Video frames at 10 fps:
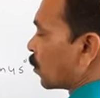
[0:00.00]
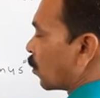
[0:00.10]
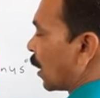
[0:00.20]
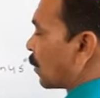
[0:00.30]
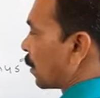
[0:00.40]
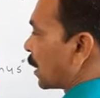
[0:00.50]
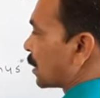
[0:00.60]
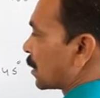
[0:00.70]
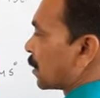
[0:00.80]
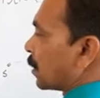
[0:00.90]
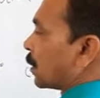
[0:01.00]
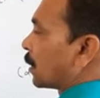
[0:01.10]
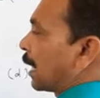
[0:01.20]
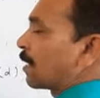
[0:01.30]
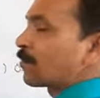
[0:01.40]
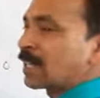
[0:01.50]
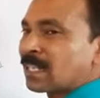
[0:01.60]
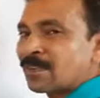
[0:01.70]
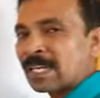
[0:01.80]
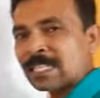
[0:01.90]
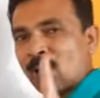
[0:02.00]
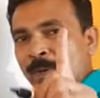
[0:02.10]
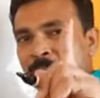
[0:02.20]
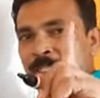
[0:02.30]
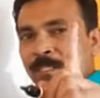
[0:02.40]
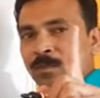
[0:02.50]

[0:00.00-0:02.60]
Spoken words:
1 plus. Tan 45 is how much?